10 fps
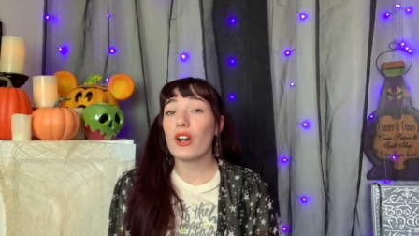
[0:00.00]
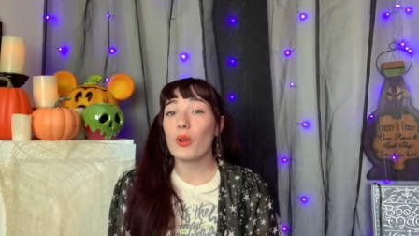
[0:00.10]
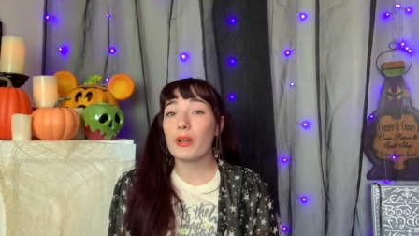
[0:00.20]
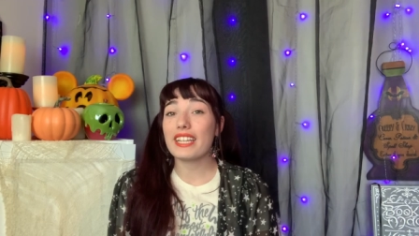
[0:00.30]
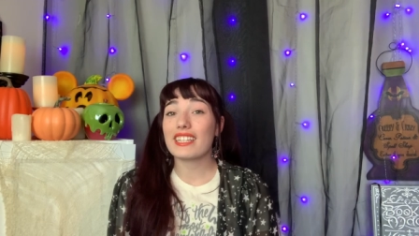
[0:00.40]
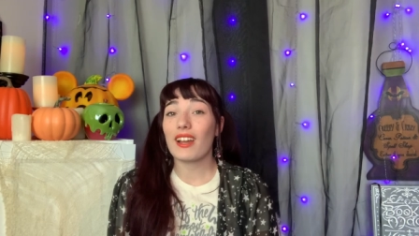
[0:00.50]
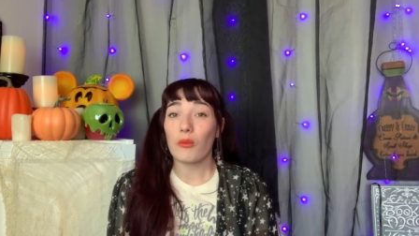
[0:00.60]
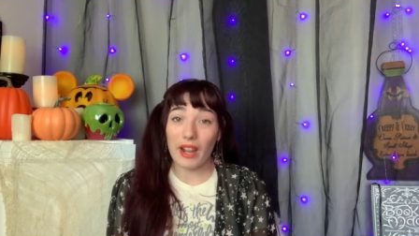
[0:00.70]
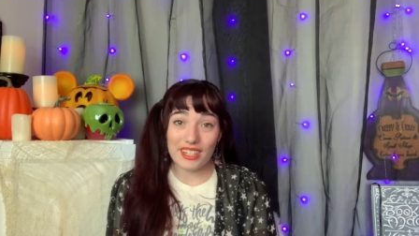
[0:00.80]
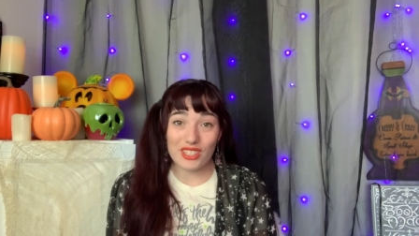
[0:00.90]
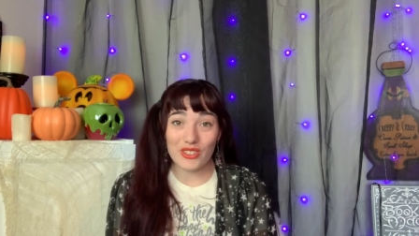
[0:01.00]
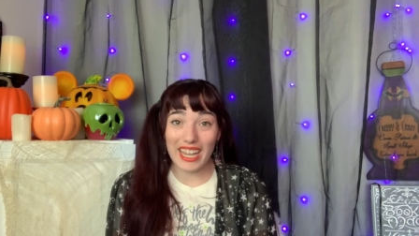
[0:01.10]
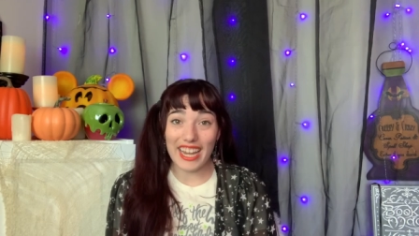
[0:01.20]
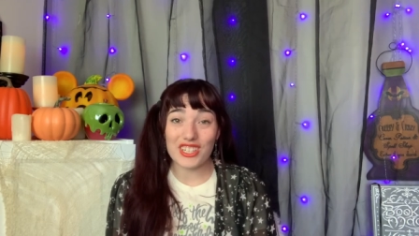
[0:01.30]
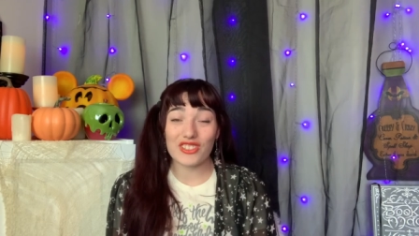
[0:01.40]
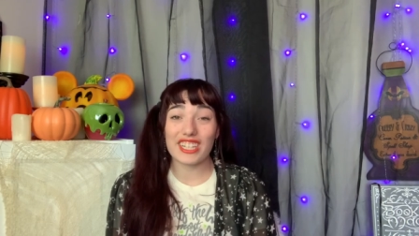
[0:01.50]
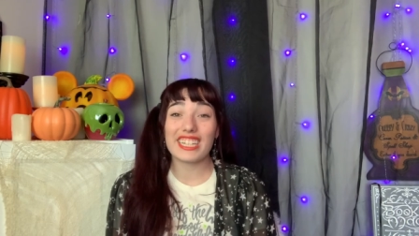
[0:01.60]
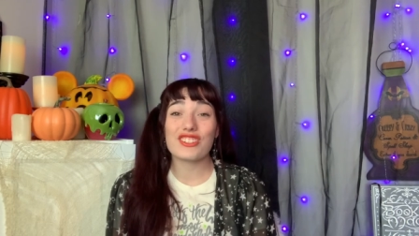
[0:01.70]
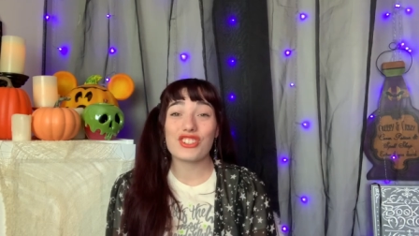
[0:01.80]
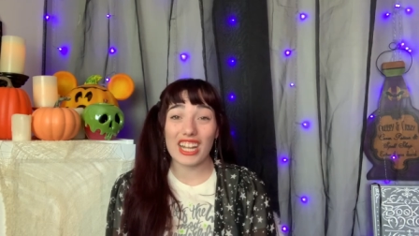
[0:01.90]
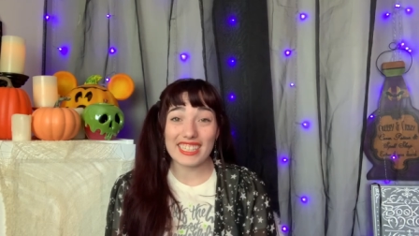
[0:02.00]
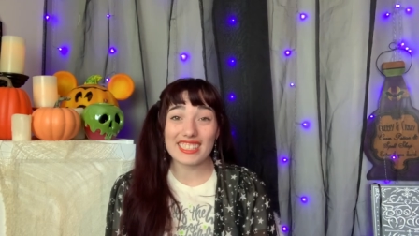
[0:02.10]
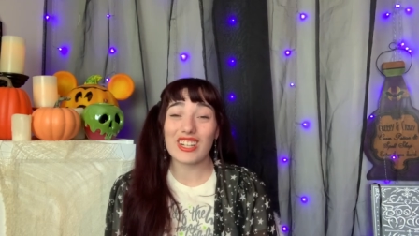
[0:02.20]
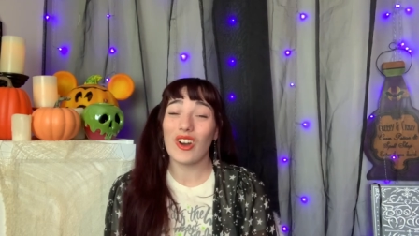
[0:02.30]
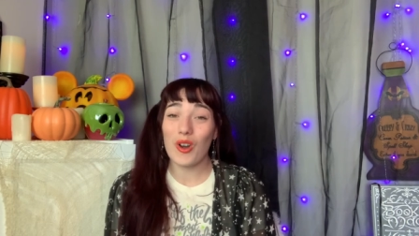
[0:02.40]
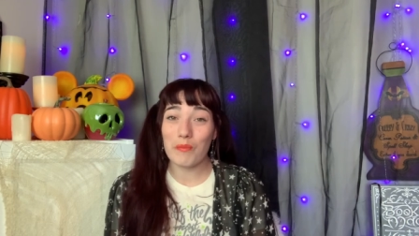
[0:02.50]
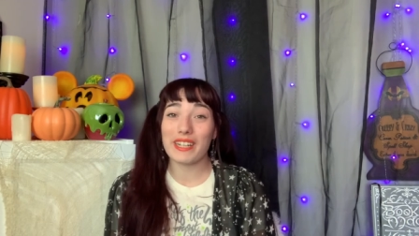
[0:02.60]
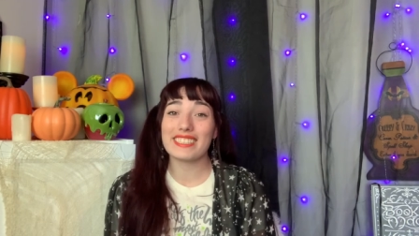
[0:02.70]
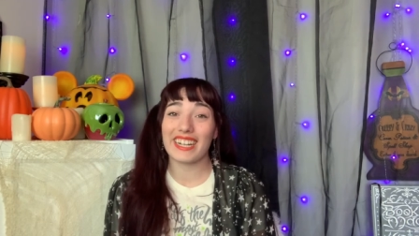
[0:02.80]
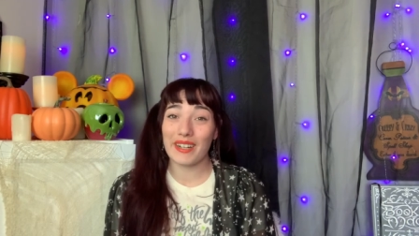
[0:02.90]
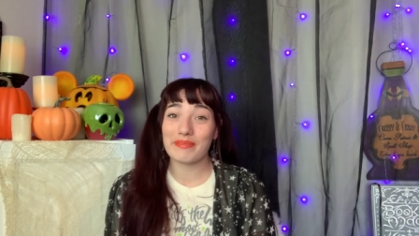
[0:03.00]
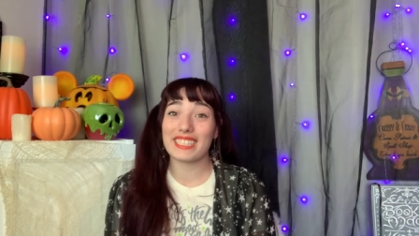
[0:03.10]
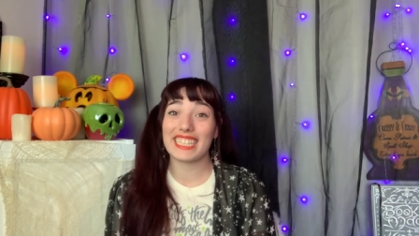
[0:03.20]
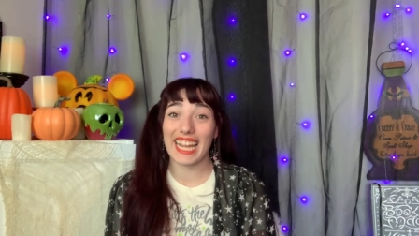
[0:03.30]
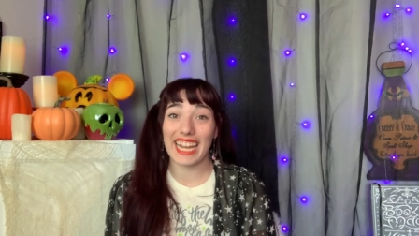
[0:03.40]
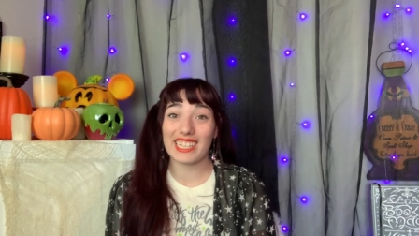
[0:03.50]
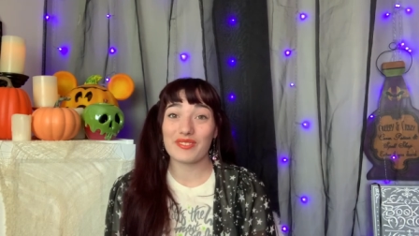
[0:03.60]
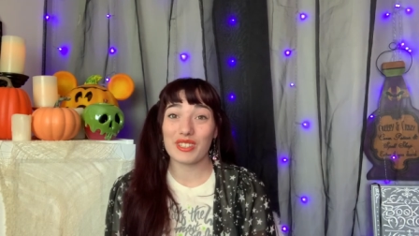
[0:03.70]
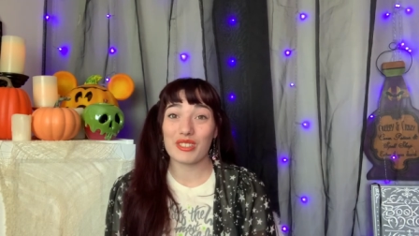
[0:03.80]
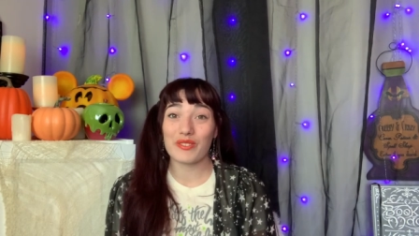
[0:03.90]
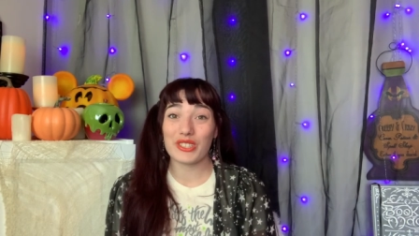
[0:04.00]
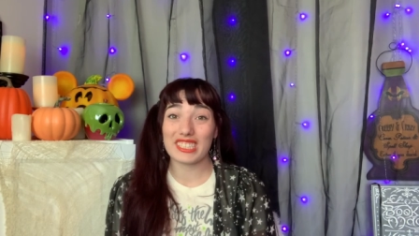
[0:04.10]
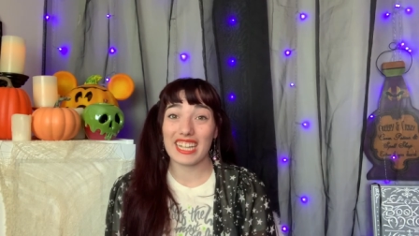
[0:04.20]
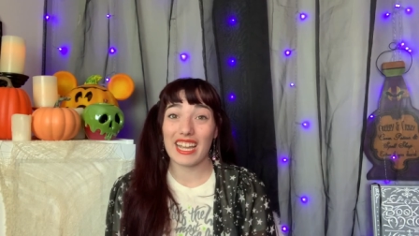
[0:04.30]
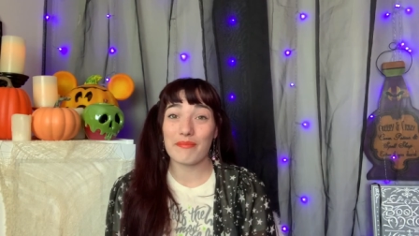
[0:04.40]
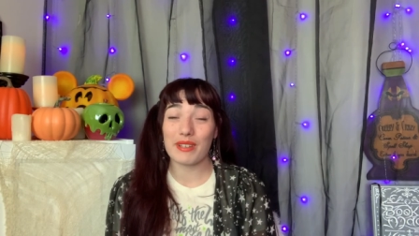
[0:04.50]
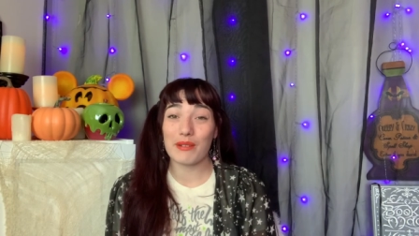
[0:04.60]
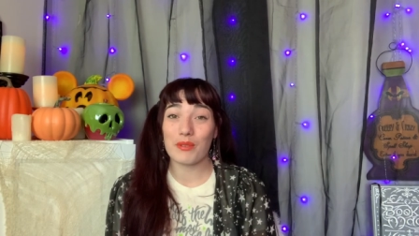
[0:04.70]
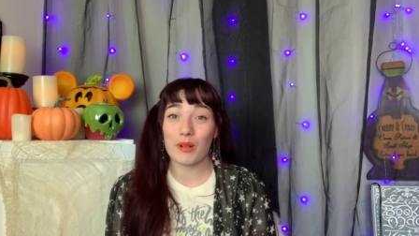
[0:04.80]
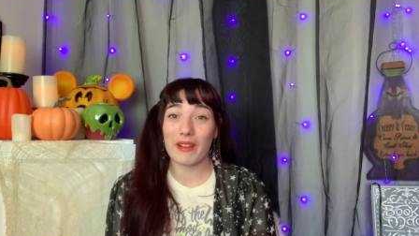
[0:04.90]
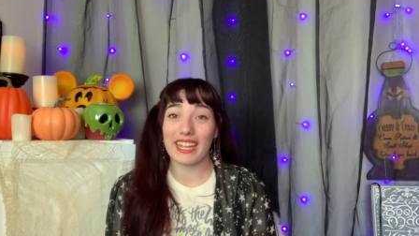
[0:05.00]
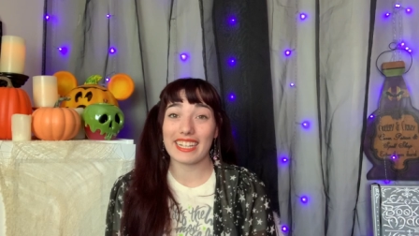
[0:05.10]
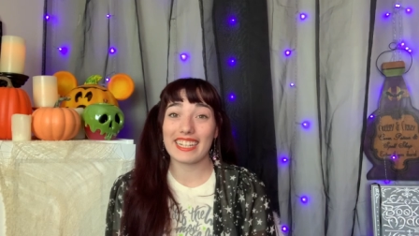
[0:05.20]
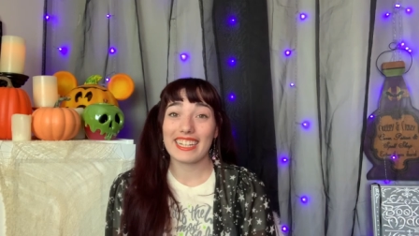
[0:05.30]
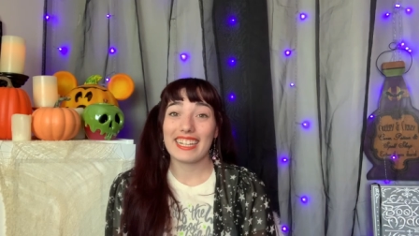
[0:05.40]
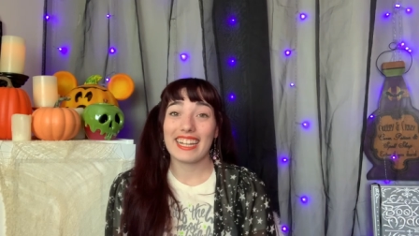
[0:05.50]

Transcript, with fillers: Halloween that I went to actually just opened up today for the first time in Burbank.